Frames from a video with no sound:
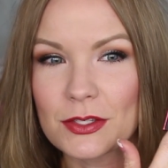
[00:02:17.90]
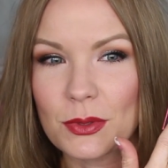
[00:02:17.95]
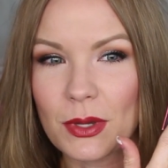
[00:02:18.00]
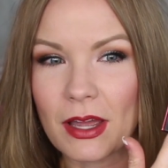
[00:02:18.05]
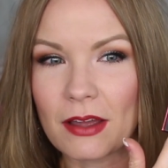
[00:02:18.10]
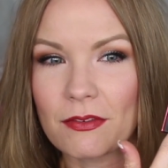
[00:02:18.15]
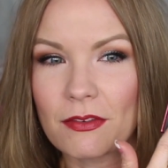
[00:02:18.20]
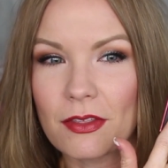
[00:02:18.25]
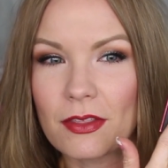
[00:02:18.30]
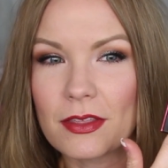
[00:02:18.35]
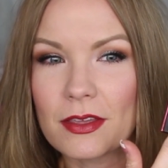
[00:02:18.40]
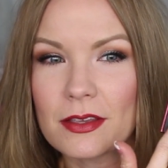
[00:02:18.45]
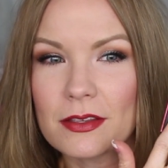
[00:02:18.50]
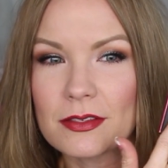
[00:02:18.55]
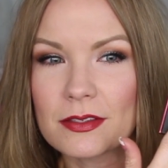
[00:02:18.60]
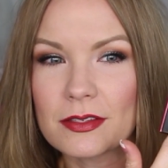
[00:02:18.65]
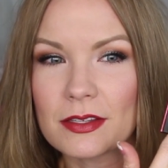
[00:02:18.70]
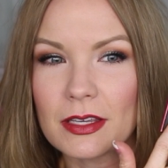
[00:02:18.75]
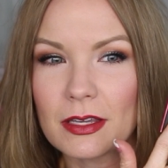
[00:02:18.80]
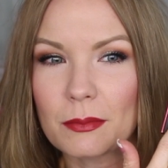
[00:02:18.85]
So I have
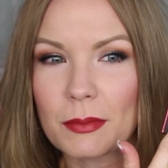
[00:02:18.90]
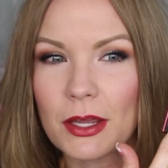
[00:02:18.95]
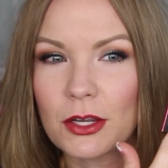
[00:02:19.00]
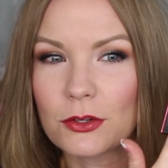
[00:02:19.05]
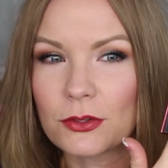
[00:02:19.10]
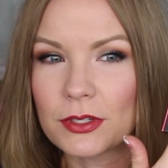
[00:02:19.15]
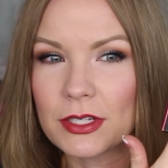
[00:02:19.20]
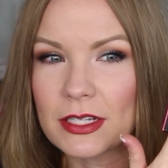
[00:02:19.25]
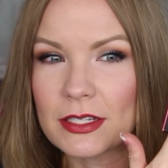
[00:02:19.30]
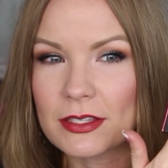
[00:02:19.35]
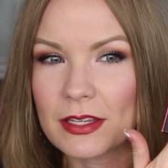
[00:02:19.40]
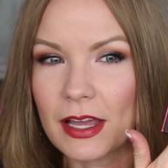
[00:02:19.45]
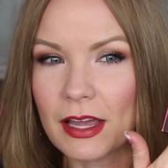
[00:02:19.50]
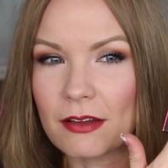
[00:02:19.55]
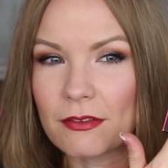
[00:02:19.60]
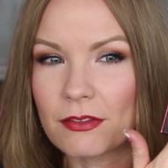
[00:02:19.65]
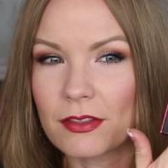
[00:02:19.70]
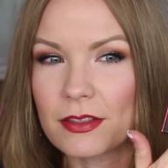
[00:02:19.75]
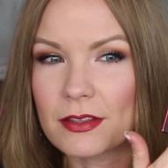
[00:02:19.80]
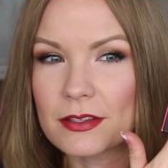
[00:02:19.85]
this in my crease, I
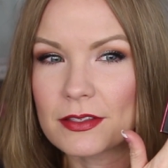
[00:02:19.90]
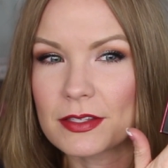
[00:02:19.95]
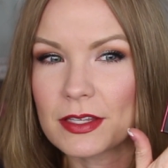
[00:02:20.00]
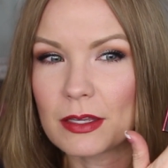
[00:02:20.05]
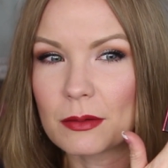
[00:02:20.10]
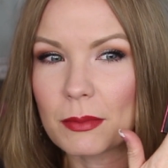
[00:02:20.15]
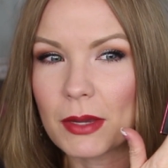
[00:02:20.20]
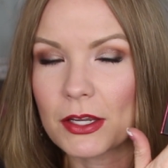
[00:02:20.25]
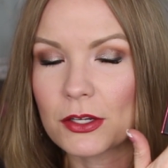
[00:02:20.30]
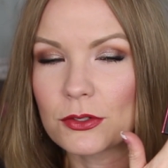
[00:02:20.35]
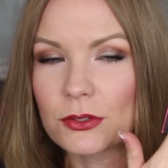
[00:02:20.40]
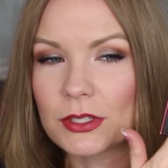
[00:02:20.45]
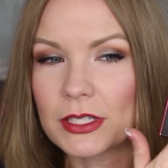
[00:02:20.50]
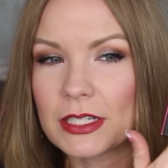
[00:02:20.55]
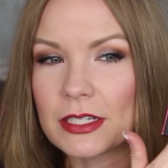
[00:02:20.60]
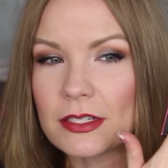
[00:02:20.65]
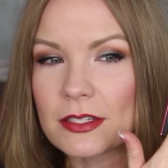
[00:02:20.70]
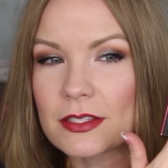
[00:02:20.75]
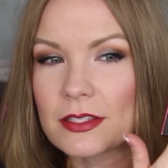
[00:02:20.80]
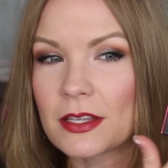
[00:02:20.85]
have this in my
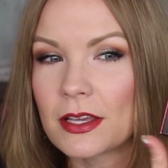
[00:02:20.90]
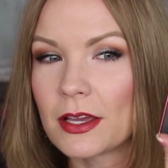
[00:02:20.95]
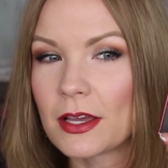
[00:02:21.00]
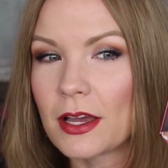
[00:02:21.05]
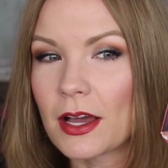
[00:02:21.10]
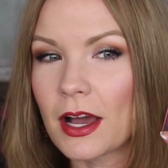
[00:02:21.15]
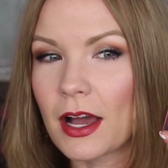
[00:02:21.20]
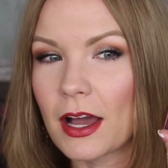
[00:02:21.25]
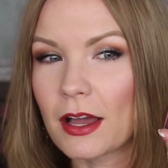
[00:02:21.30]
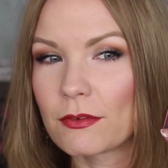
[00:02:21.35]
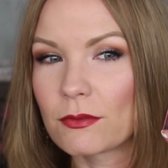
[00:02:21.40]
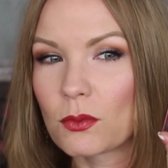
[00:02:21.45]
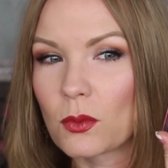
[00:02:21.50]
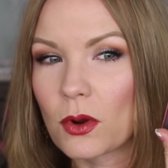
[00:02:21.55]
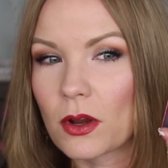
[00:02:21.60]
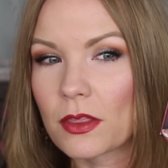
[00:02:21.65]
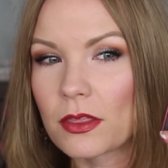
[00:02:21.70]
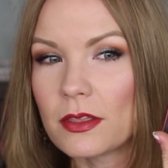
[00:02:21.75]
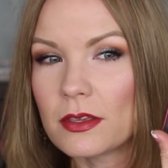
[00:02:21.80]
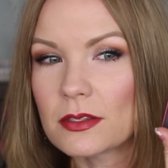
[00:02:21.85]
crease. I've
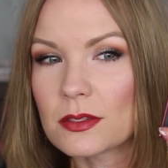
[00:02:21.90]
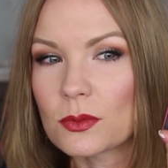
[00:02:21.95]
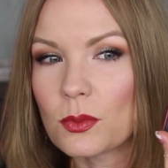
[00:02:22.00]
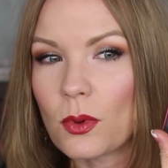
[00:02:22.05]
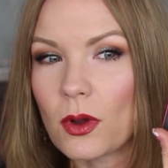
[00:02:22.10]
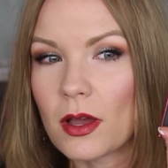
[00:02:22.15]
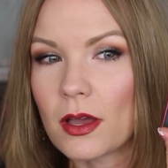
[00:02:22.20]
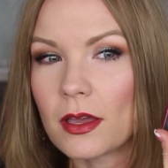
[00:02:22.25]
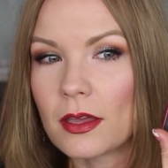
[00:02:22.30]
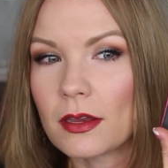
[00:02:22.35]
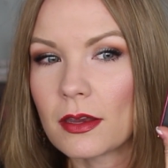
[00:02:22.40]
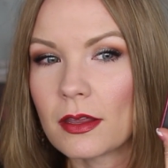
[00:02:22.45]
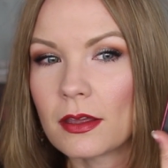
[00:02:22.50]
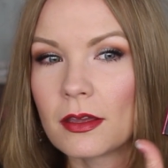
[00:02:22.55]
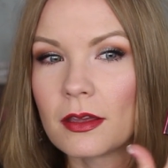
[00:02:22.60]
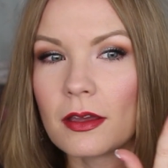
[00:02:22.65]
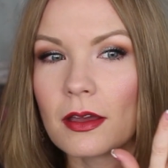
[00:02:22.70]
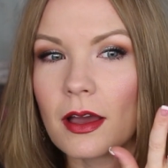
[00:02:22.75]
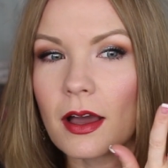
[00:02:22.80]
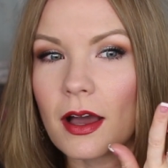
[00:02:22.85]
worn this one,
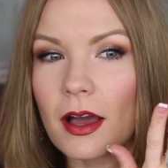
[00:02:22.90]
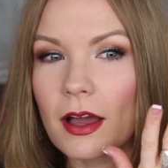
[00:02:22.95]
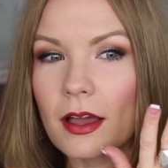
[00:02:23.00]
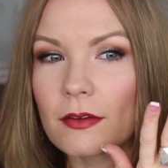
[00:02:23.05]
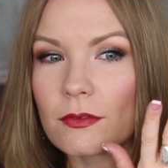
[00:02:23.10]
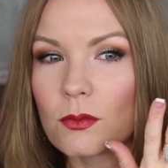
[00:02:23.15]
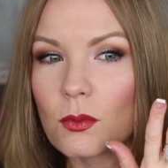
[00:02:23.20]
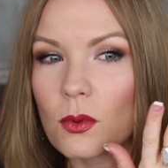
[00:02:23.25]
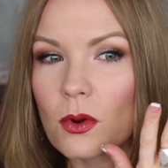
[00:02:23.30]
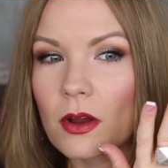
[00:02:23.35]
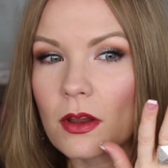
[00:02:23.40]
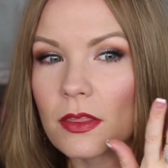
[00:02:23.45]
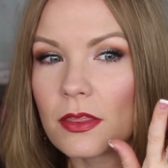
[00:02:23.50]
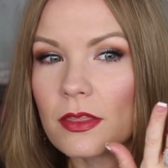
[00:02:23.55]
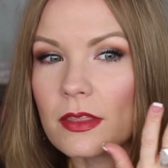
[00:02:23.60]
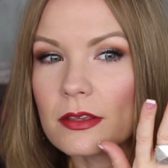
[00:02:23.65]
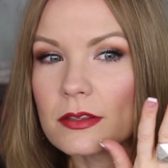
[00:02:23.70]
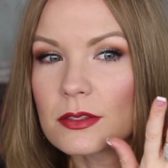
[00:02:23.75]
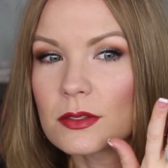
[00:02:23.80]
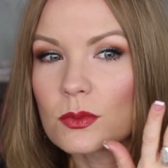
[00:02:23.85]
I've
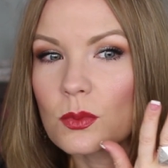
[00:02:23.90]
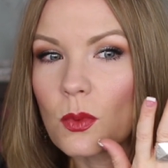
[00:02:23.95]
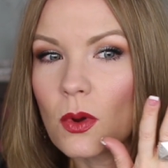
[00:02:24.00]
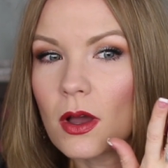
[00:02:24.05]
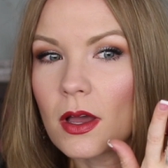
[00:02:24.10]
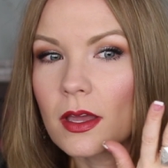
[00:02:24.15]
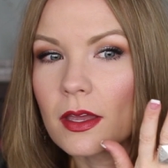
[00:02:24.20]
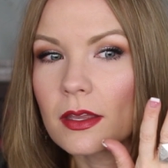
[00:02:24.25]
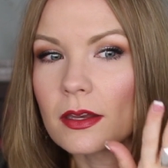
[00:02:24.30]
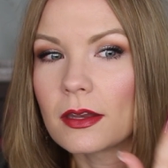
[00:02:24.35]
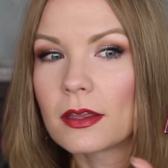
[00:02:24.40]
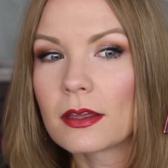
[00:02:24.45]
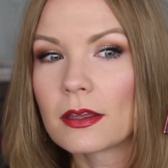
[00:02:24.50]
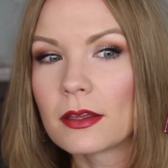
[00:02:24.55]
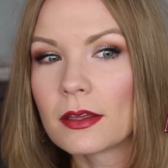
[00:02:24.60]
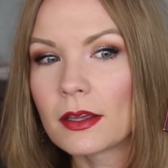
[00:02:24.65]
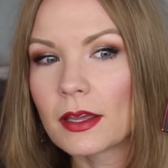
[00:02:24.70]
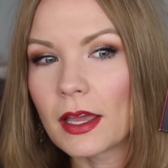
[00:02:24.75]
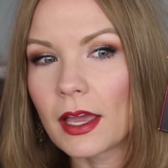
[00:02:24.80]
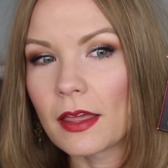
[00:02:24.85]
worn this one,
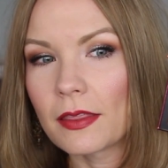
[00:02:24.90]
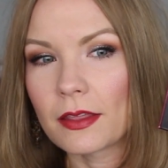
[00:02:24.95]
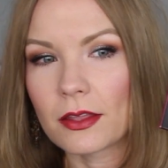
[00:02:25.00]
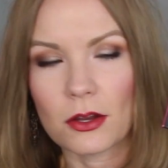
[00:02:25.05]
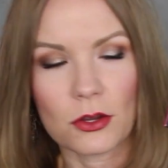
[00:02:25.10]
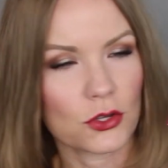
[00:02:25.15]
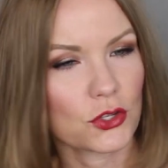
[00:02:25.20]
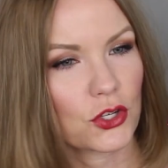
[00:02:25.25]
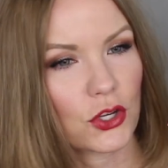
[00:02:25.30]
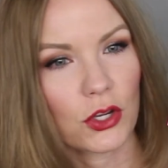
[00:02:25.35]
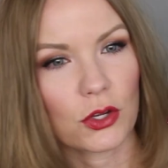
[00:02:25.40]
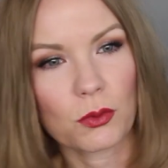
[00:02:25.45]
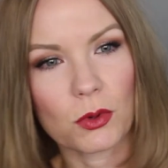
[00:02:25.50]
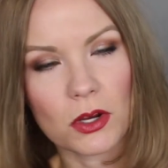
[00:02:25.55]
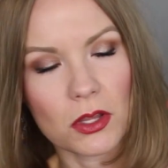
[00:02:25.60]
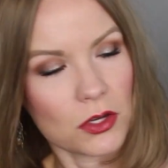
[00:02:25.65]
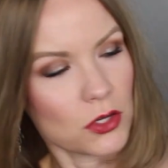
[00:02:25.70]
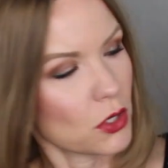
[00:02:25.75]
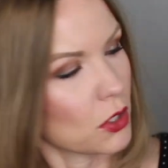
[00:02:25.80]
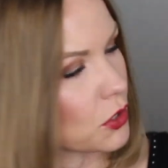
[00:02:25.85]
and then I'll show you
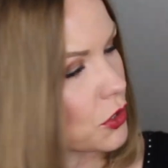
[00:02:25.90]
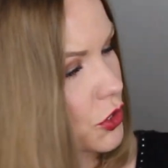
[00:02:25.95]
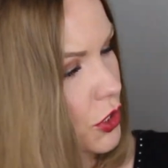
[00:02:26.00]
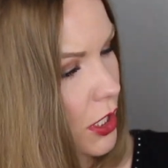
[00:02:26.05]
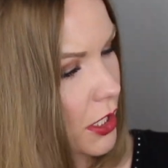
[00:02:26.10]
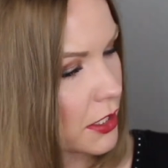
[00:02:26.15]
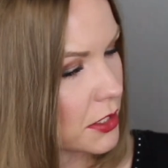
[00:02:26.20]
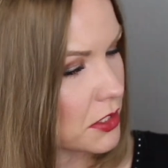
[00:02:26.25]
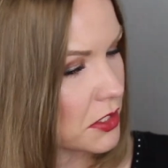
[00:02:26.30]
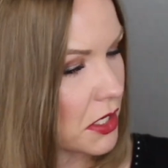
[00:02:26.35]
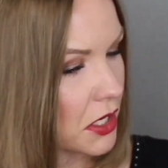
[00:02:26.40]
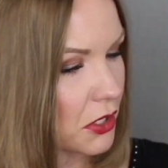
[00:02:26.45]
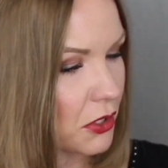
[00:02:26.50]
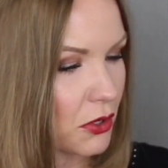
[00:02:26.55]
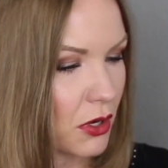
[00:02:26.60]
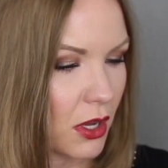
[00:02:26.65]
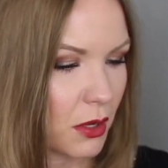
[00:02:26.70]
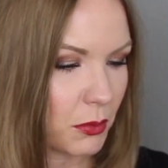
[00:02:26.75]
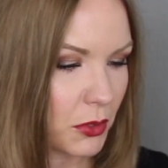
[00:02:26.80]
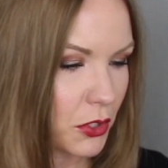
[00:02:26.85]
one of the dark shades. I
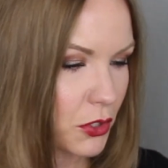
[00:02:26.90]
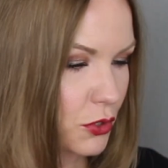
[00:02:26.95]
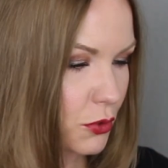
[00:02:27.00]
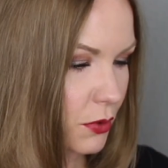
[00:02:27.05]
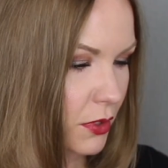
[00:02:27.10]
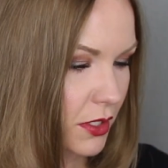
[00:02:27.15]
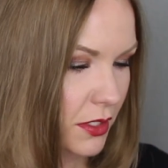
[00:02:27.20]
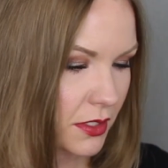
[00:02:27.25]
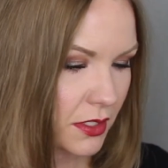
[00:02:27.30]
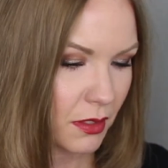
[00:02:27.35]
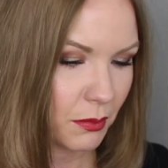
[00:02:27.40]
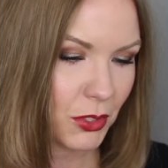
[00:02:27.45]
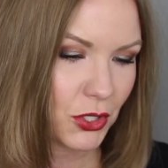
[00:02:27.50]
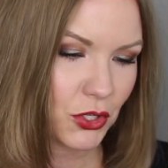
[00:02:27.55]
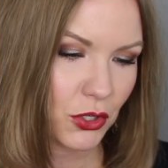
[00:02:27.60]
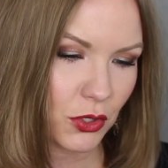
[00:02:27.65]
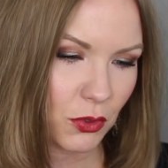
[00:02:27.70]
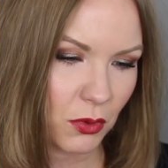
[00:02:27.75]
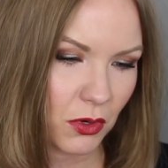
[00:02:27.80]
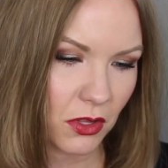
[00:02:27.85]
don't know how I'm gonna do this. Let me
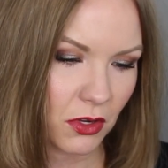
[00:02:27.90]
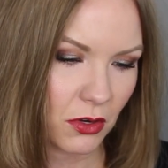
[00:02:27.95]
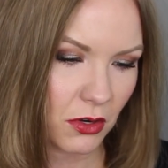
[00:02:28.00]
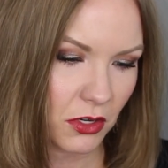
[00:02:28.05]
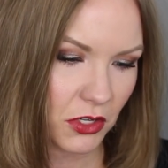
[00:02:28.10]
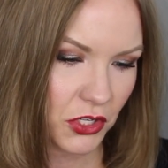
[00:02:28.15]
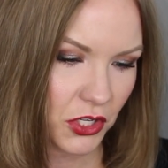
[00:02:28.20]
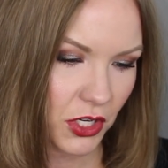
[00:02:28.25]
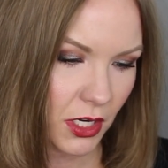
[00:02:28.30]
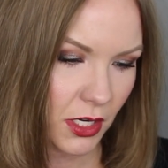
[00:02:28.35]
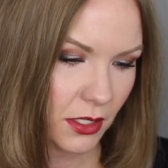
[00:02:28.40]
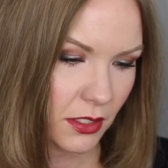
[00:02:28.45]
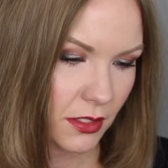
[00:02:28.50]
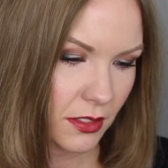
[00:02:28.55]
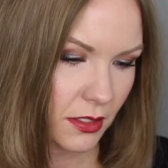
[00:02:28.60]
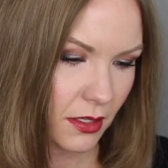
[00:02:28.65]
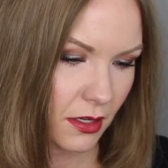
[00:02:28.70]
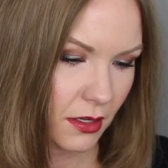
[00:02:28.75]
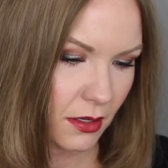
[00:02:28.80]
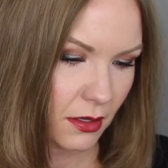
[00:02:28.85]
show you one of the dark
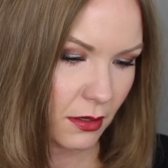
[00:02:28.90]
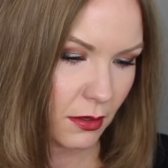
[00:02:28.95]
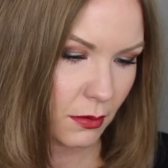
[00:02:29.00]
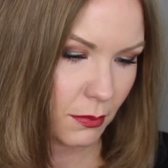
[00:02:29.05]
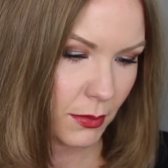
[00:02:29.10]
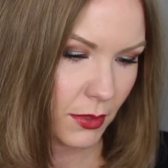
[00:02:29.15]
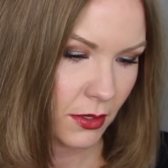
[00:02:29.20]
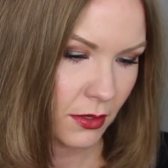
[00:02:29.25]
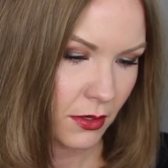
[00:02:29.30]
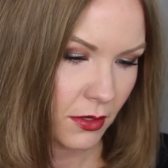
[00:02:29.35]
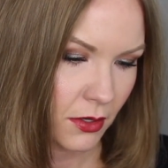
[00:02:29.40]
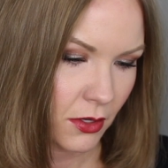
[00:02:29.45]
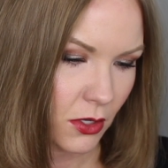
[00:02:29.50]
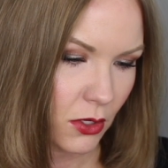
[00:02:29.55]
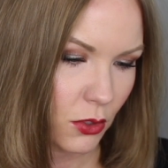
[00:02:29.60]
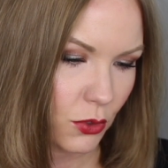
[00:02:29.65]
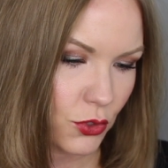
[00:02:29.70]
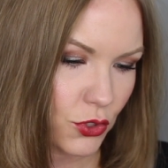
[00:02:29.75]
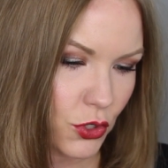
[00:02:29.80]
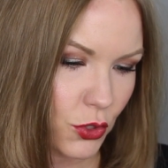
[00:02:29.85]
shades.
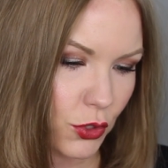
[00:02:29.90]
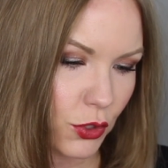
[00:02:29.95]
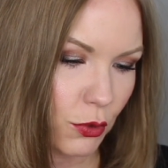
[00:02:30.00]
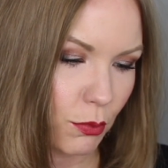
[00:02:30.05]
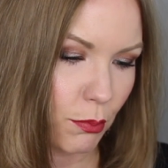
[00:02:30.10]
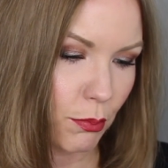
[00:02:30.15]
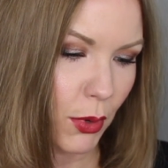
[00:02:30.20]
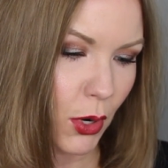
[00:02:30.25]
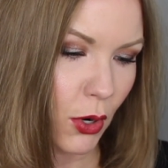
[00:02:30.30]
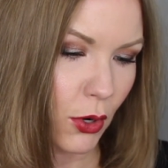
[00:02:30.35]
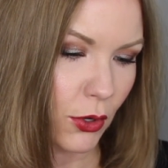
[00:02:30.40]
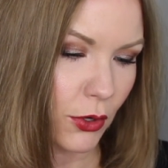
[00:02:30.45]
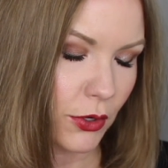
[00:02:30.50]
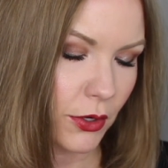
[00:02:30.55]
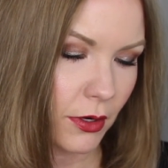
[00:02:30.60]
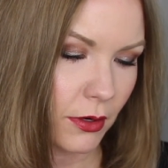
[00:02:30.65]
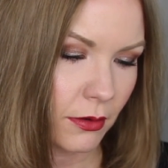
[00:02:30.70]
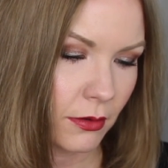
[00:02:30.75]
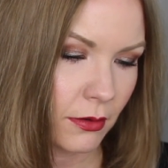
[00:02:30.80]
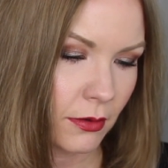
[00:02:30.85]
I'll show you
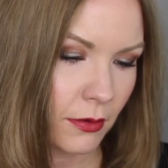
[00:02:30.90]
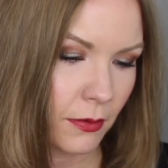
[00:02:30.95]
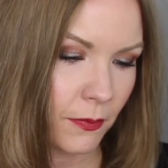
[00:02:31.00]
Burn.